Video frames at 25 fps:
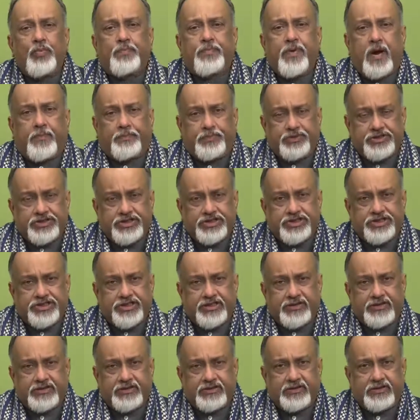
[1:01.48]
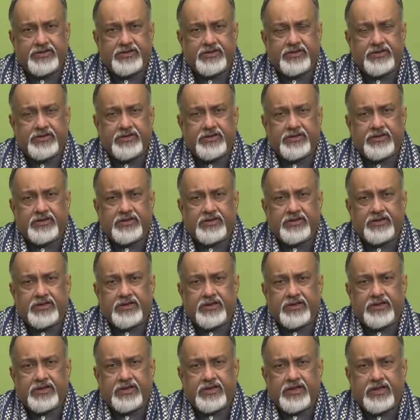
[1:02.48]
proposition
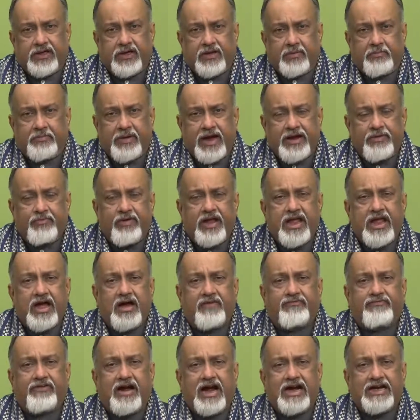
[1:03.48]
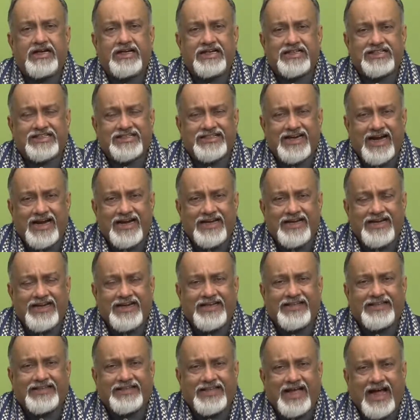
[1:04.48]
by way of
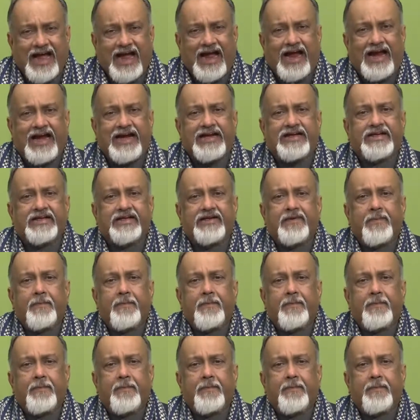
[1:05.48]
understanding that